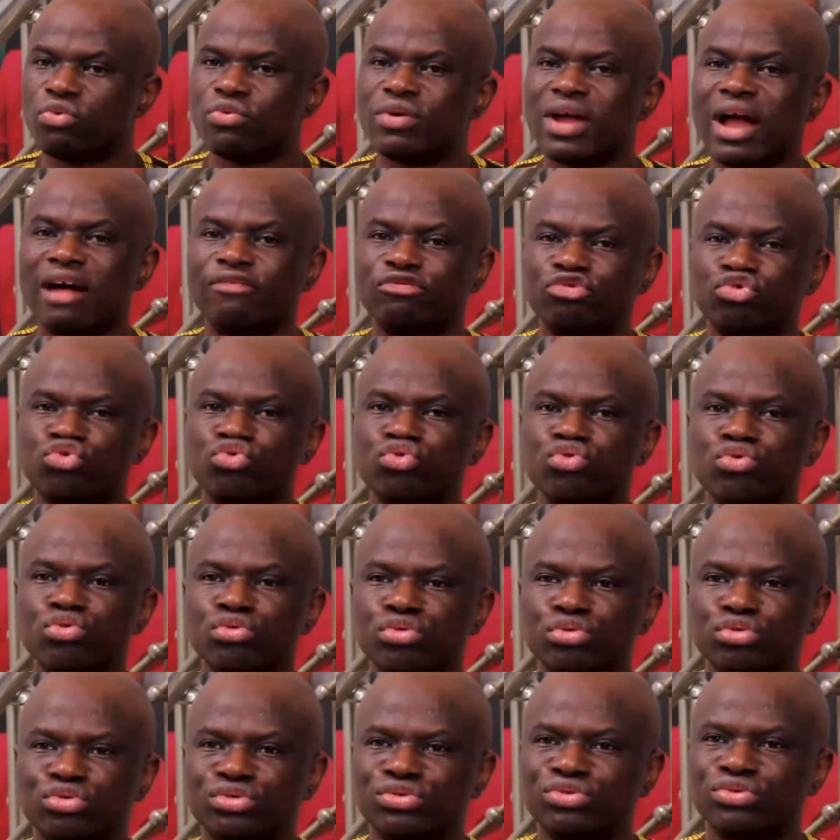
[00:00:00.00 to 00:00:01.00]
we have
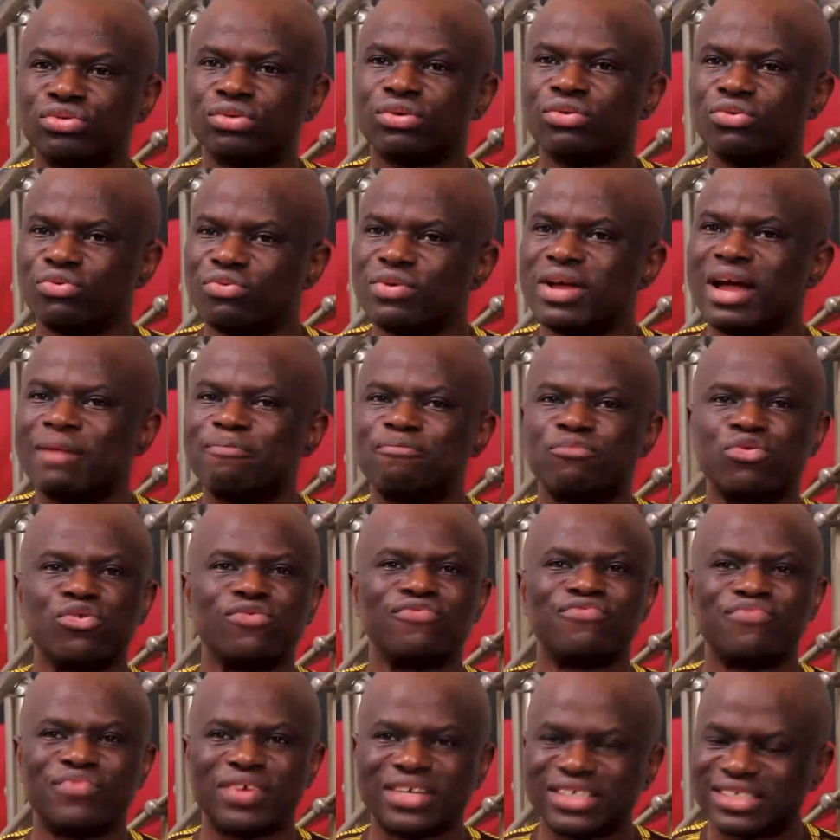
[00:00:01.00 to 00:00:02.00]
tools. We are
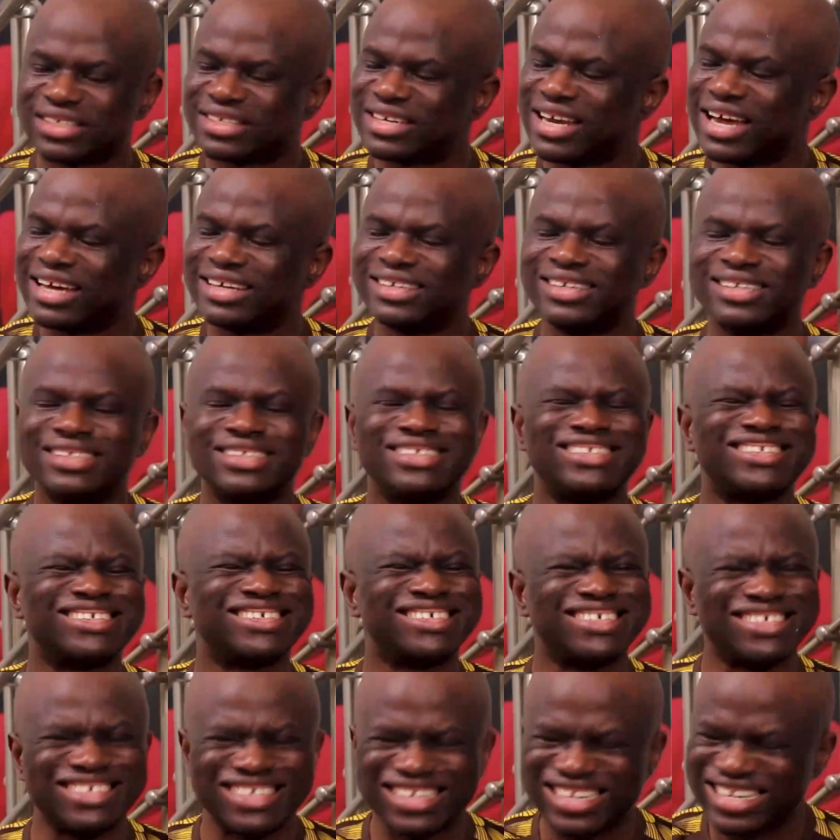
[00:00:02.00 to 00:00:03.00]
professionally
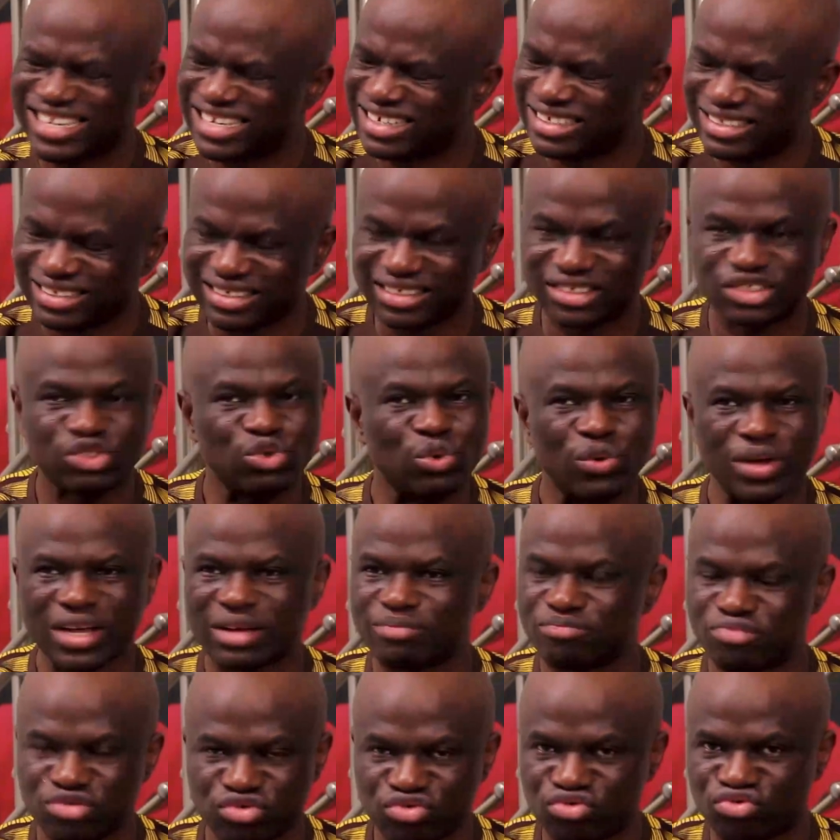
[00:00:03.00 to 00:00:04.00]
trained to
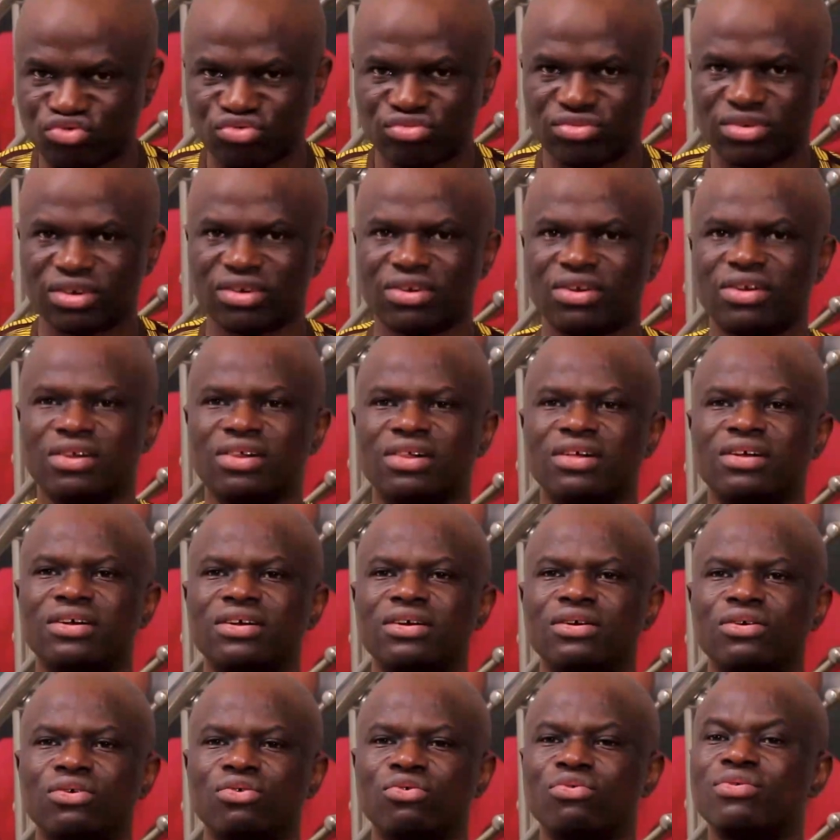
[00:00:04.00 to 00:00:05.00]
help you.
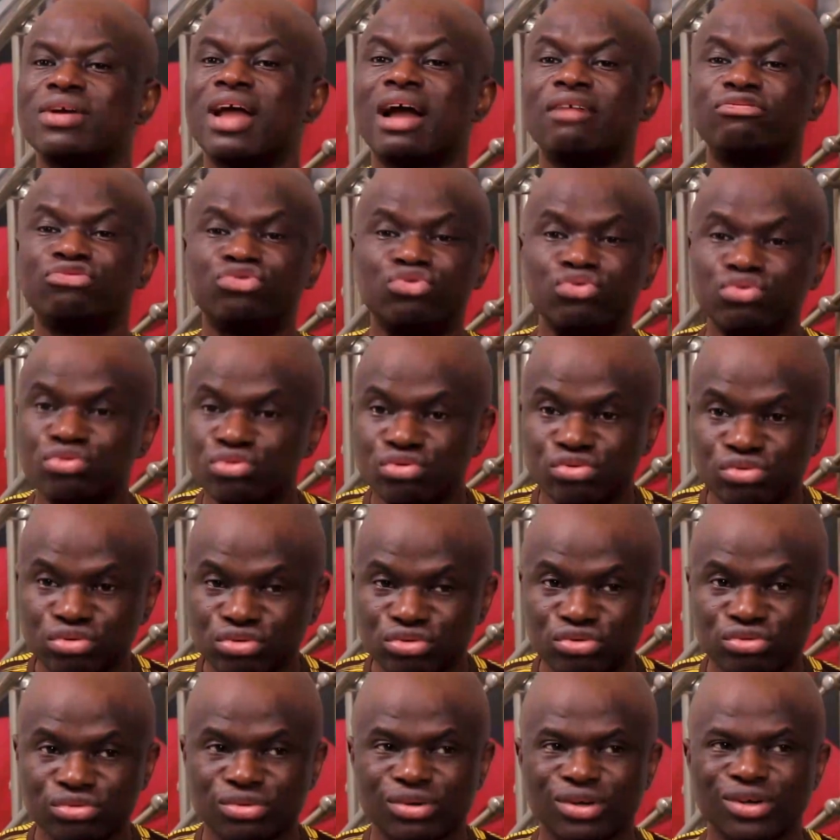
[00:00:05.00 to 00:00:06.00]
We have
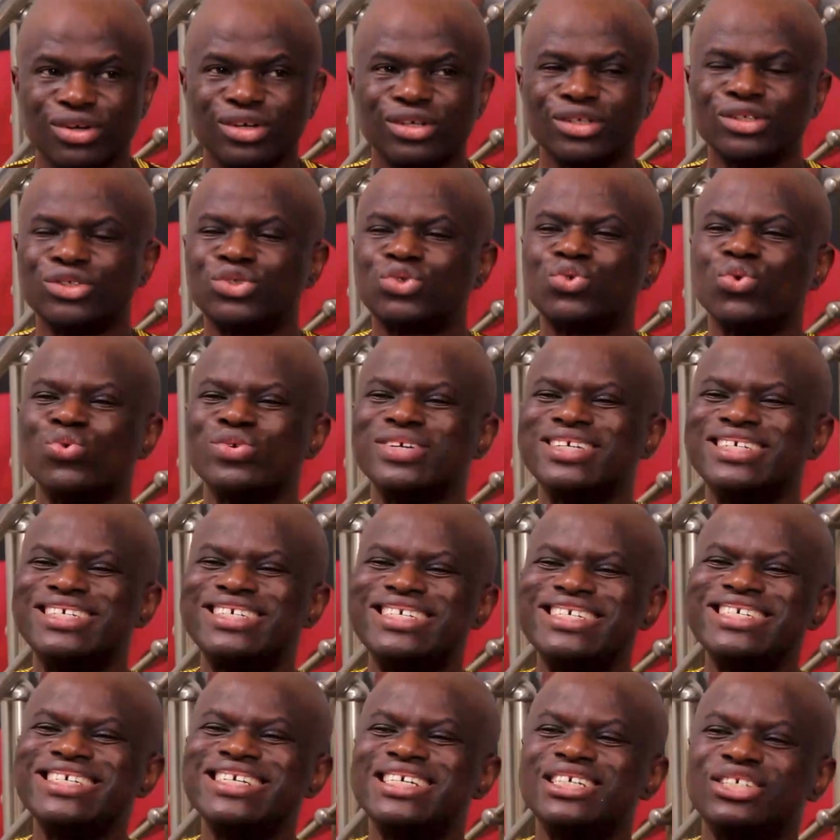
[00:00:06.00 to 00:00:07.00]
tools to
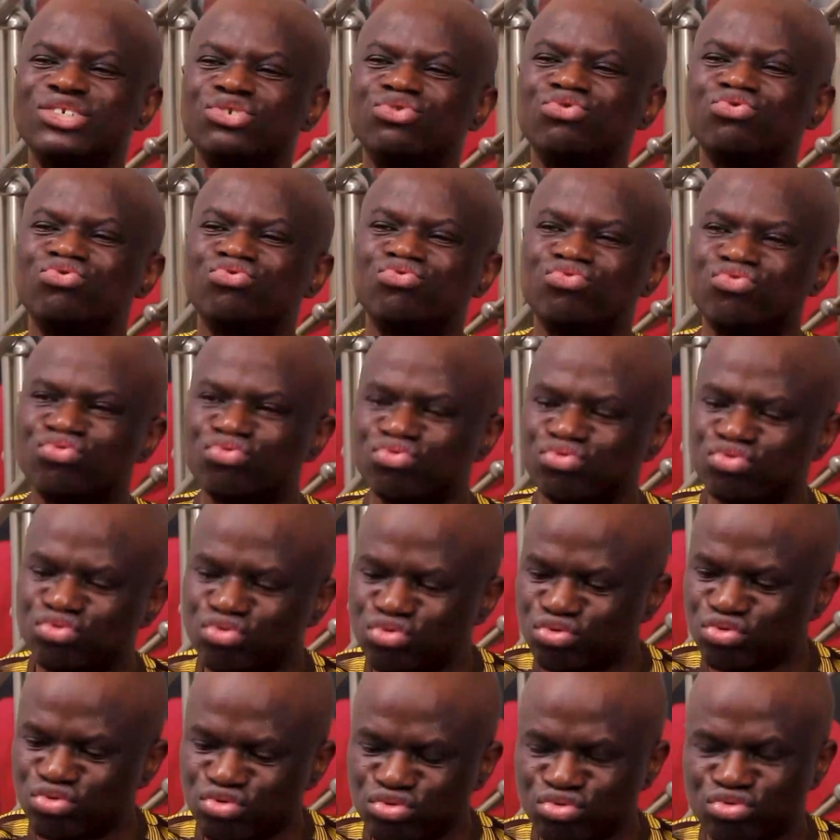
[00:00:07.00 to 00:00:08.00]
dig
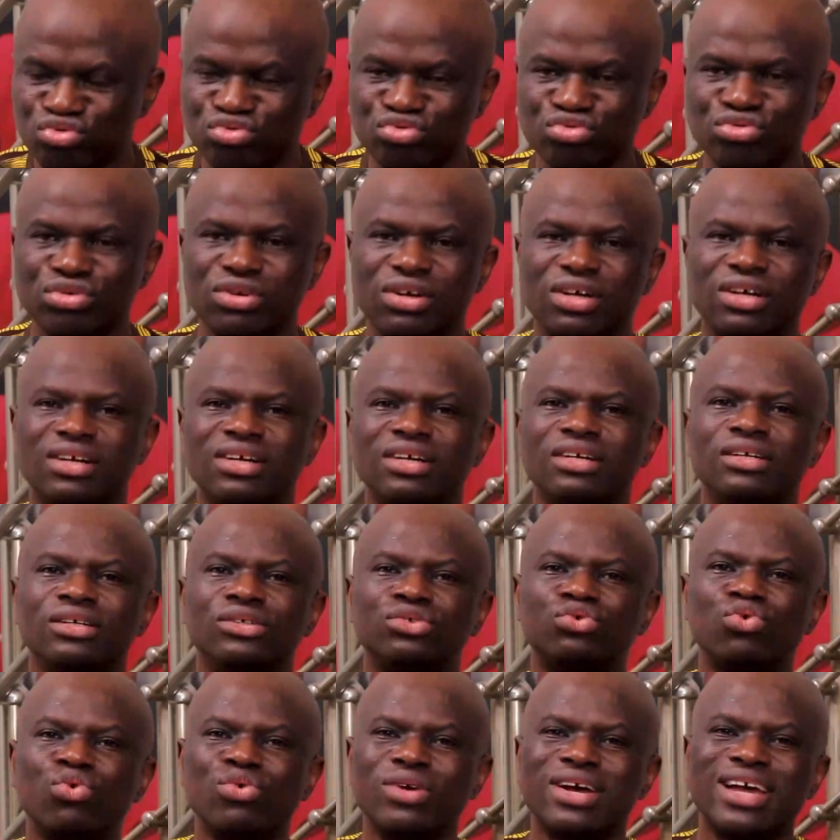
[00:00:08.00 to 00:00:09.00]
through,
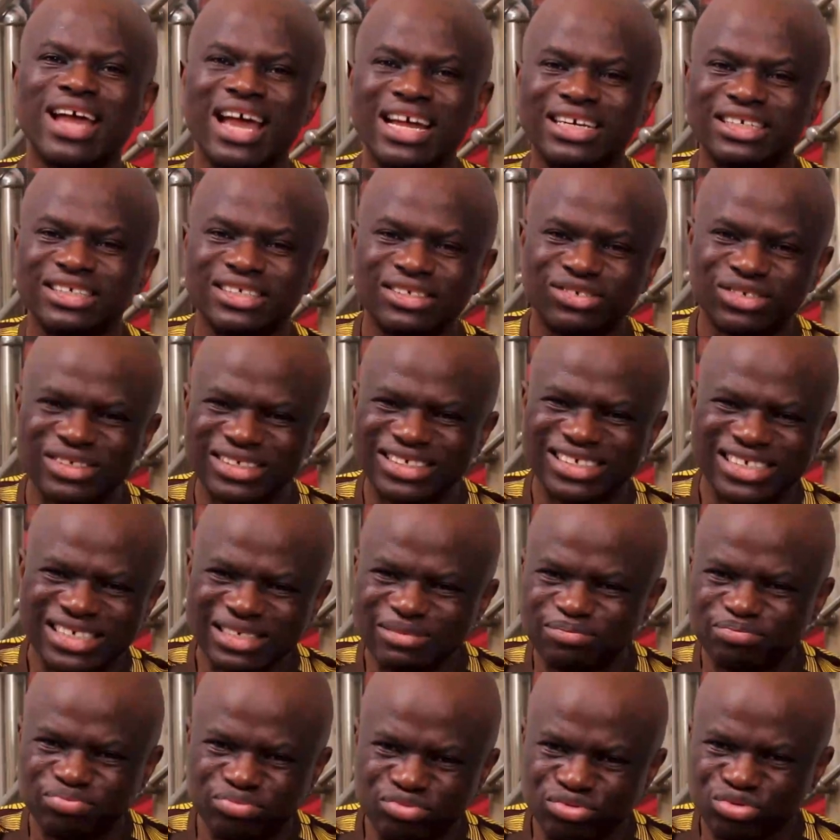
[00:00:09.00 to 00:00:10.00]
to get
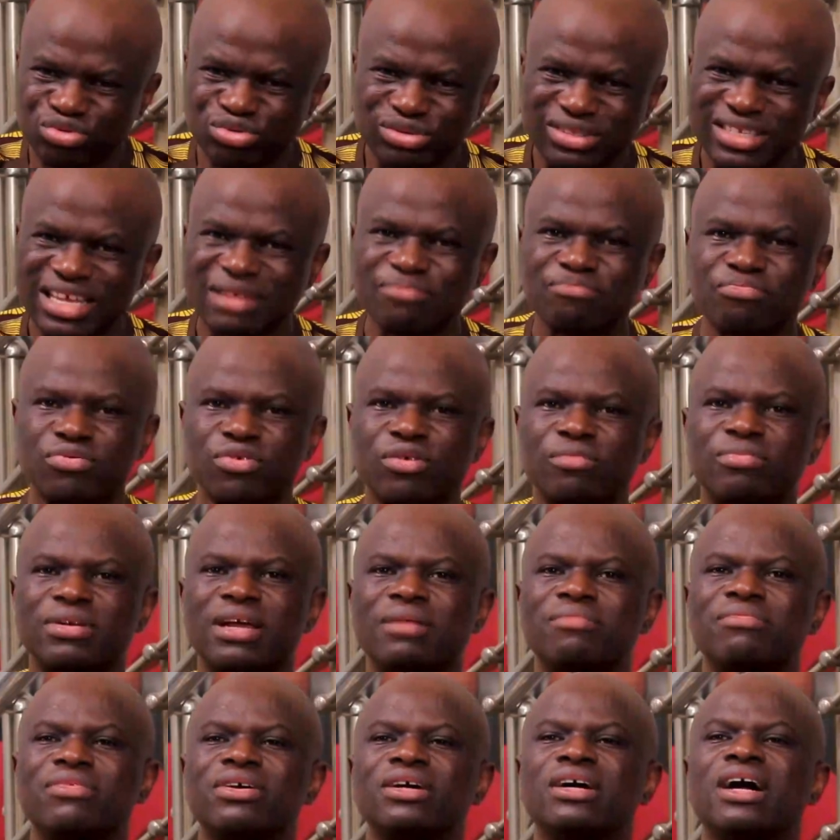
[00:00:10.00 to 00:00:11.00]
deep-rooted
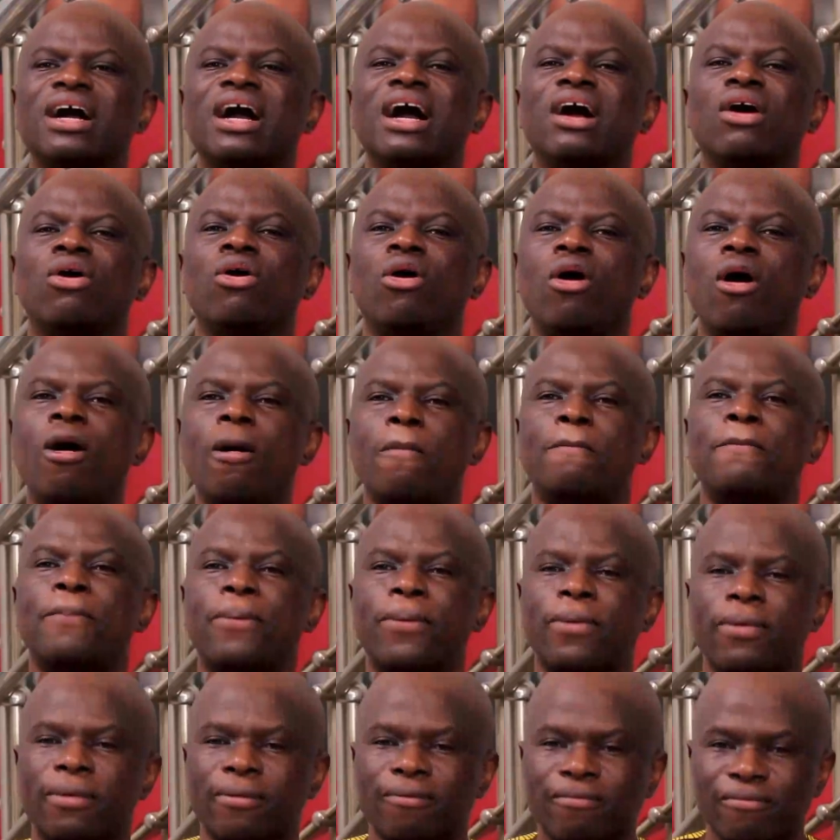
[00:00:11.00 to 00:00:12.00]
problem
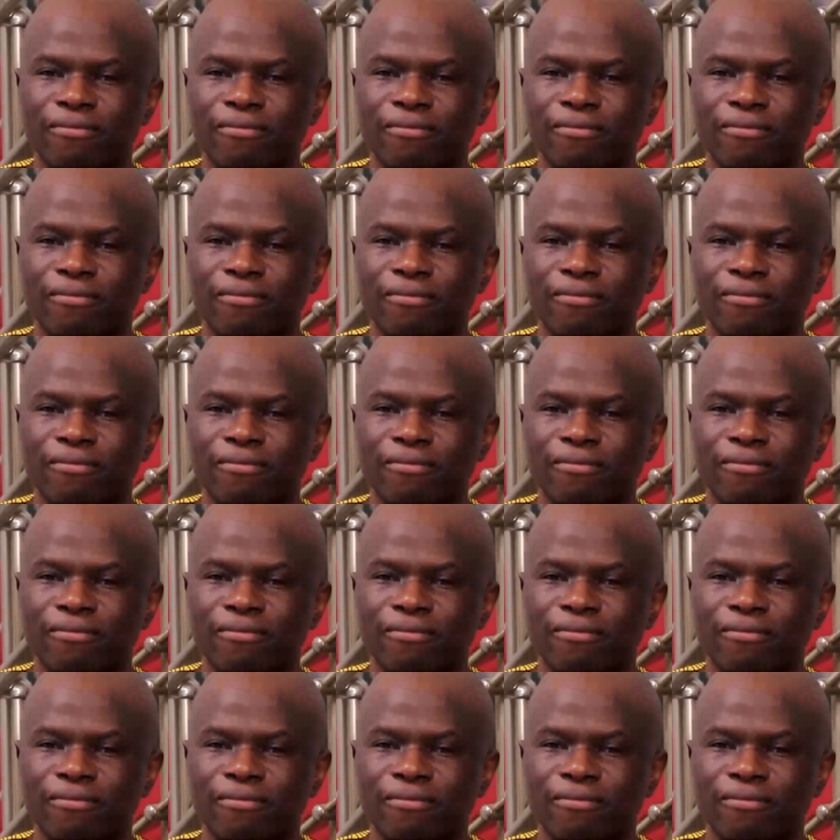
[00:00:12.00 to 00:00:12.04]
up